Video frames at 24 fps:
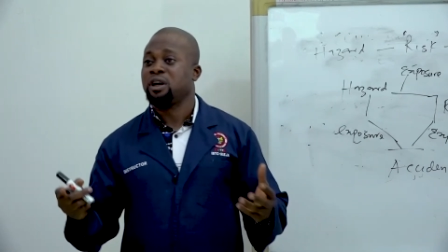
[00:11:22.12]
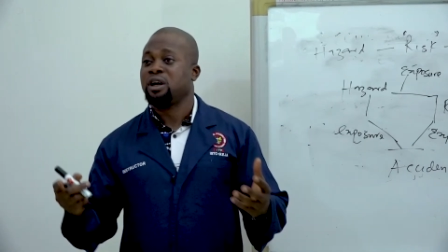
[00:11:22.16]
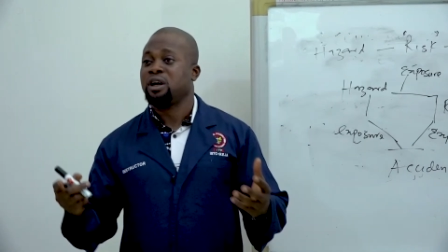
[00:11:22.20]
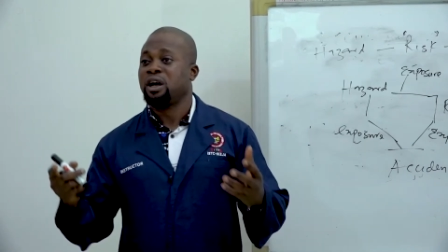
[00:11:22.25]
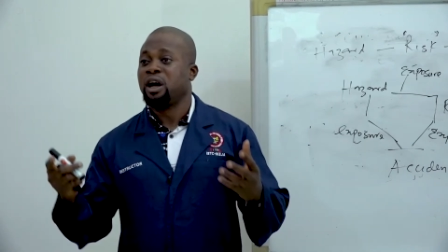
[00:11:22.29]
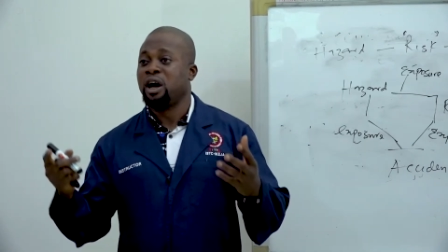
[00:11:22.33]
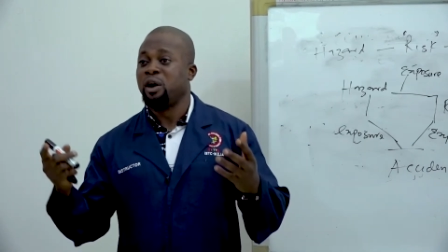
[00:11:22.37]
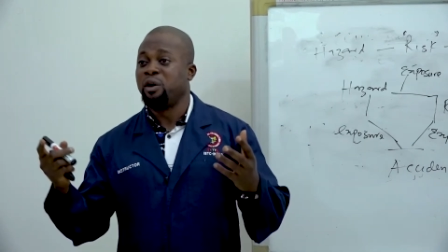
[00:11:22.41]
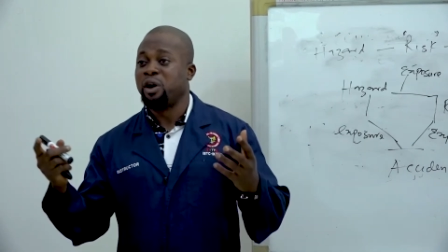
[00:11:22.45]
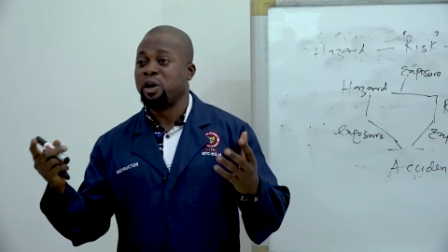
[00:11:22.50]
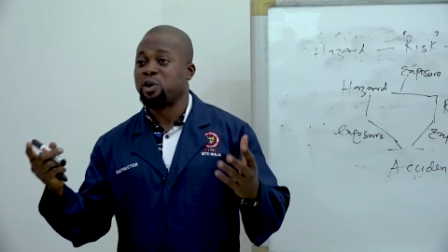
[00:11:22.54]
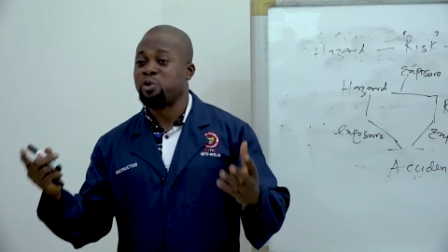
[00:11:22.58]

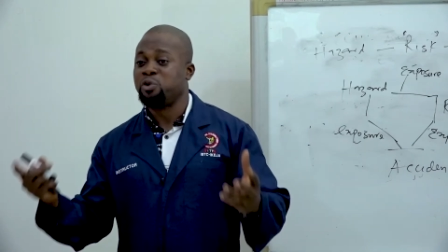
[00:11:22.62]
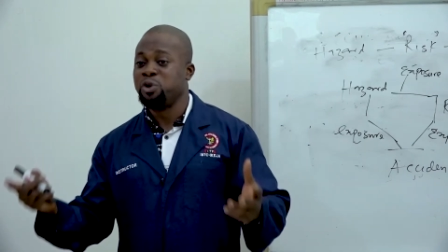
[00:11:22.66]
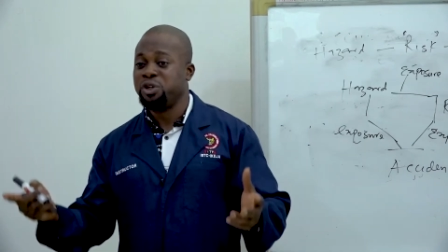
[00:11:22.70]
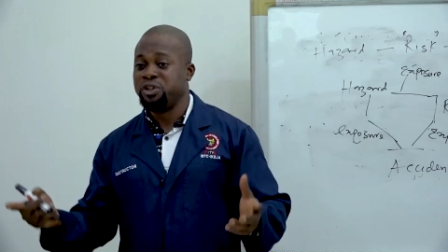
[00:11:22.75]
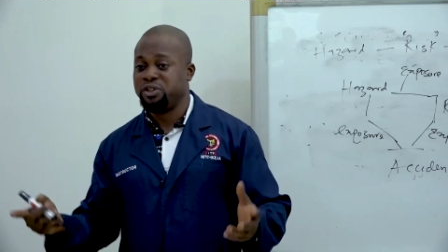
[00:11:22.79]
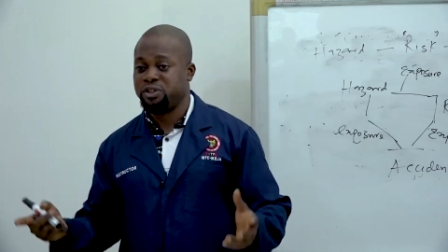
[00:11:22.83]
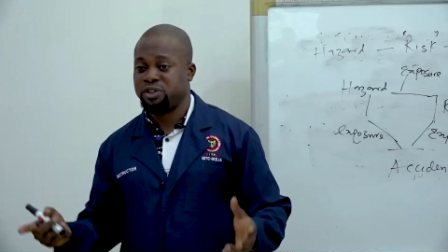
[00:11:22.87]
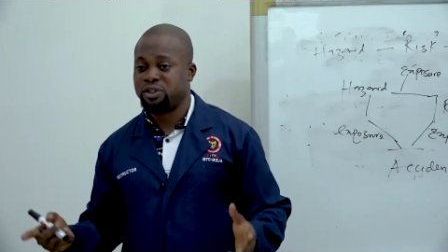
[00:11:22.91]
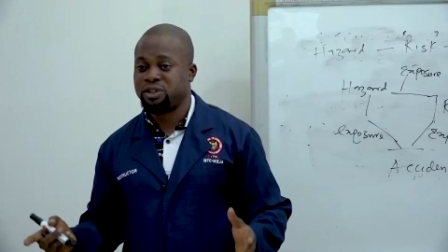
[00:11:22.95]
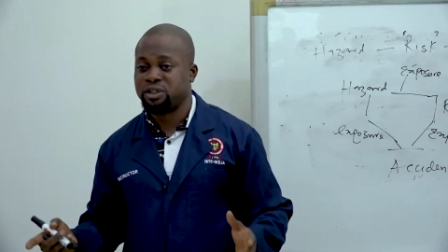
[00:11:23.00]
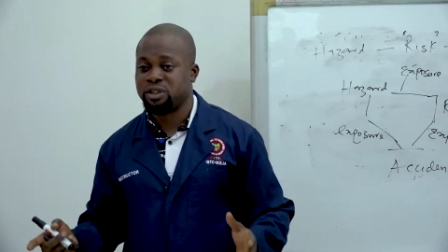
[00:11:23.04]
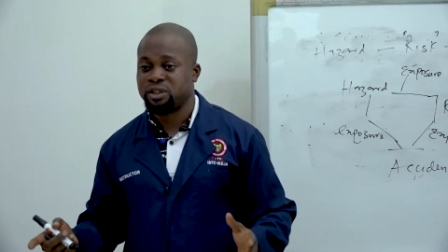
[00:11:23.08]
our
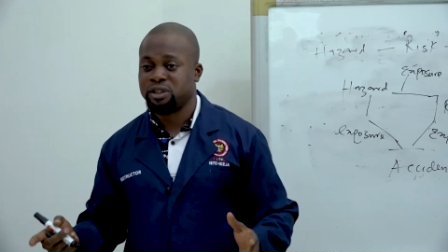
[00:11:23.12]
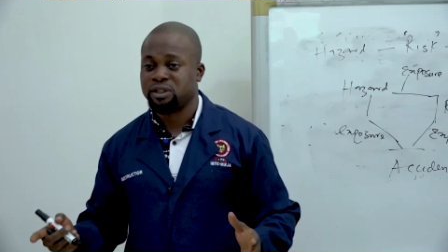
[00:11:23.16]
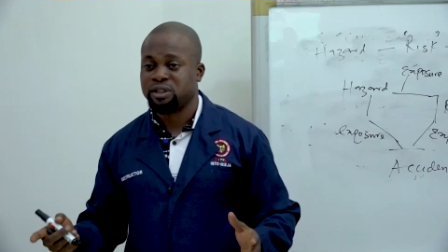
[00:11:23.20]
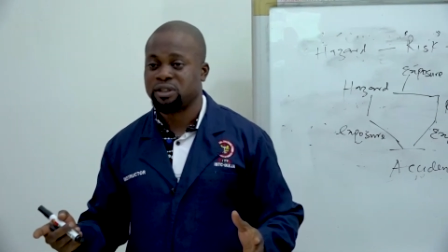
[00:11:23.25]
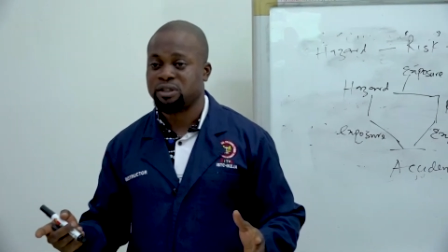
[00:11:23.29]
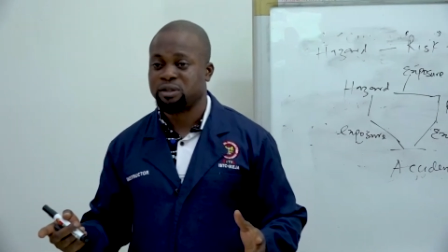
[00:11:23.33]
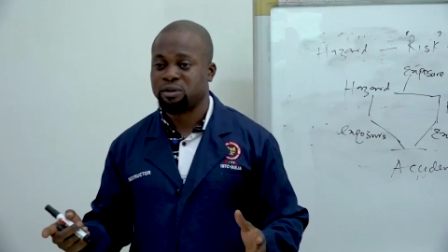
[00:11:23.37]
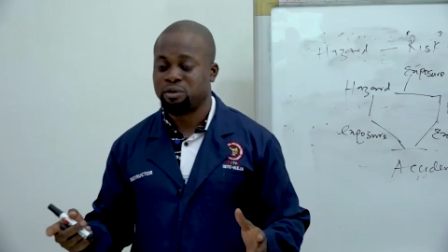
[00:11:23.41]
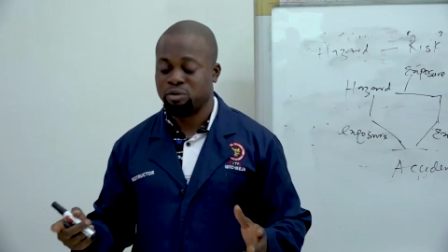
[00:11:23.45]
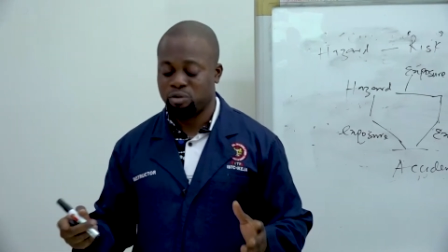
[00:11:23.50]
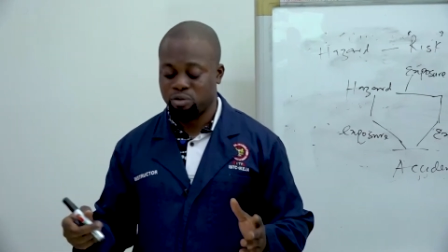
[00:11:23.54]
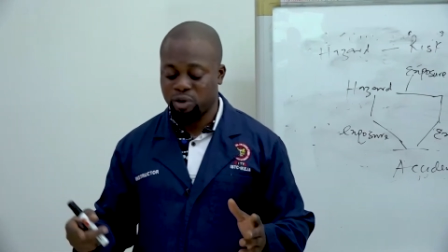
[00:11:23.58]
quiz
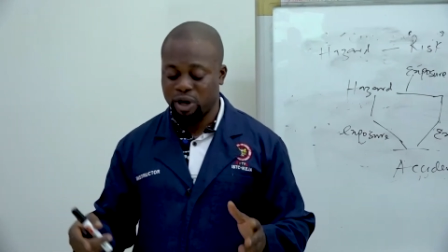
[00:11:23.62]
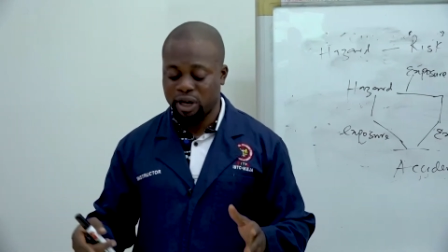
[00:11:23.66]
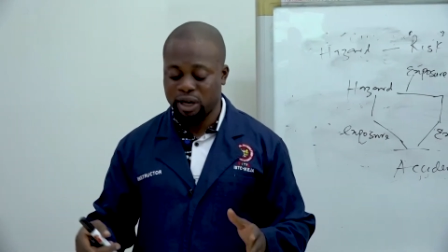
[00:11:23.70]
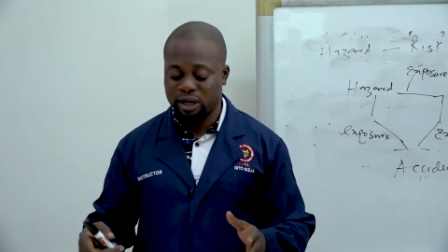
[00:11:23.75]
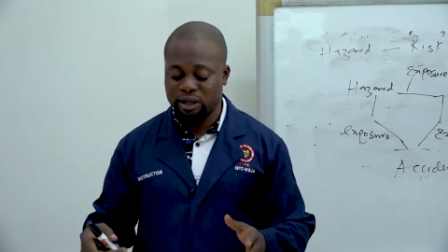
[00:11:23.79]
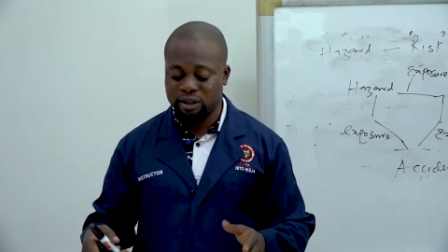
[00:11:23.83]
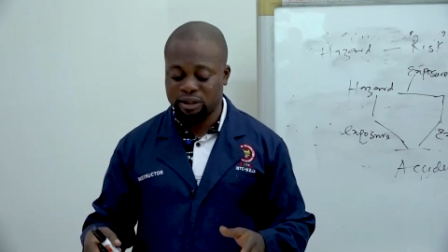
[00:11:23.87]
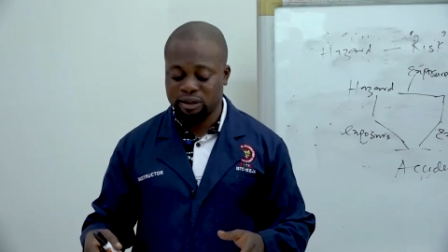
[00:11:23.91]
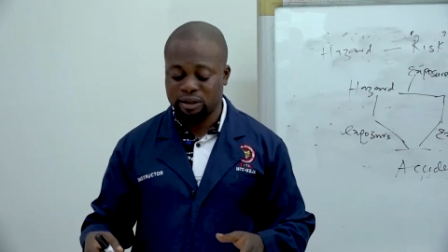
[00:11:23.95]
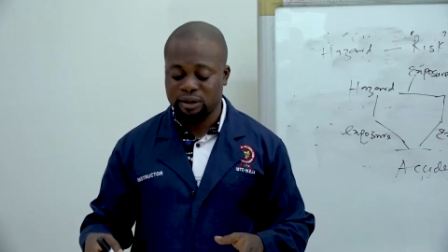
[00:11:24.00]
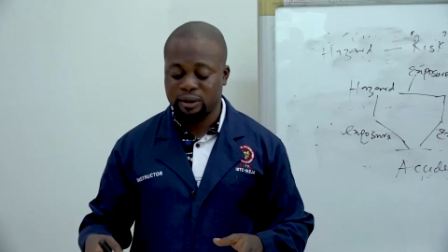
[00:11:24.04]
when